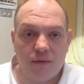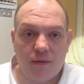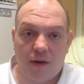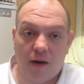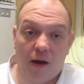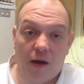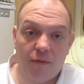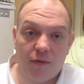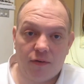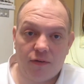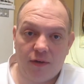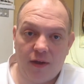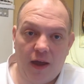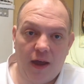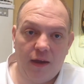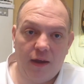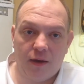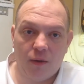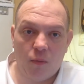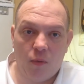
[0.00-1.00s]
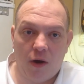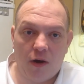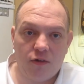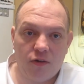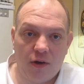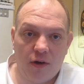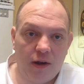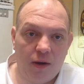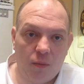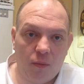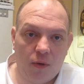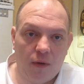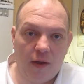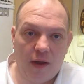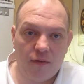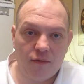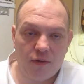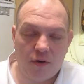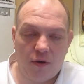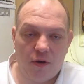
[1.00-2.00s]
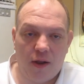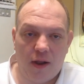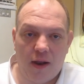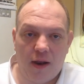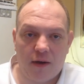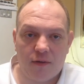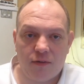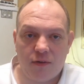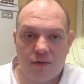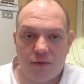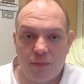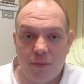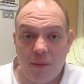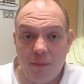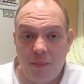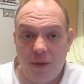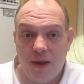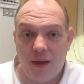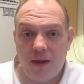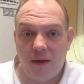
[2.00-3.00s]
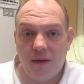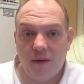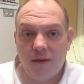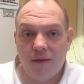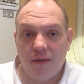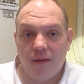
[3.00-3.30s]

obviously, A, you can watch it anywhere that has internet access, but B,